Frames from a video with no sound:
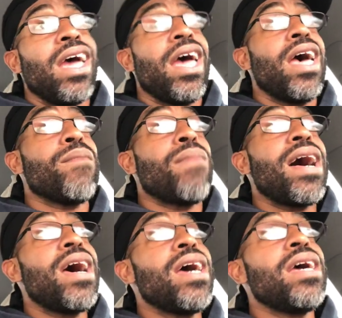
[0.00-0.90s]
and
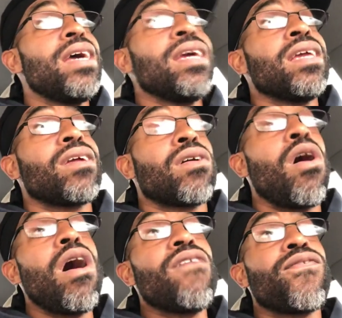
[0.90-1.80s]
my
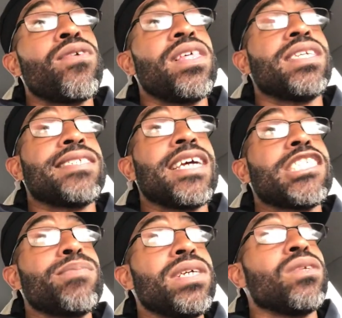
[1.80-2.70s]
call for the
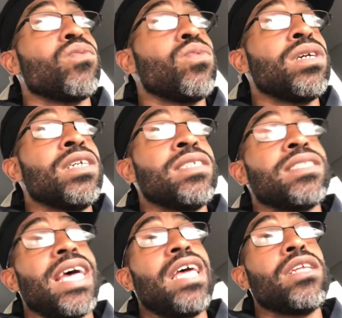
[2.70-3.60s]
assessment was
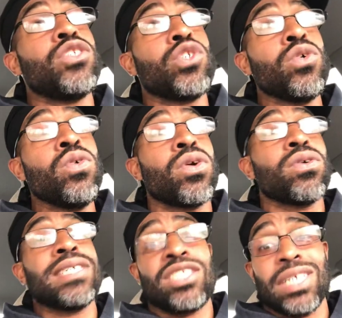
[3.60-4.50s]
end of June,
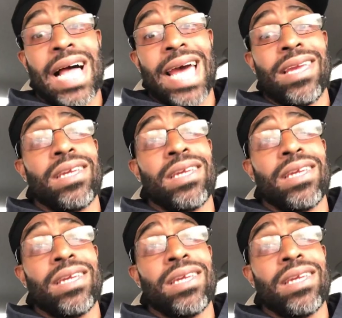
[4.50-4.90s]
early July.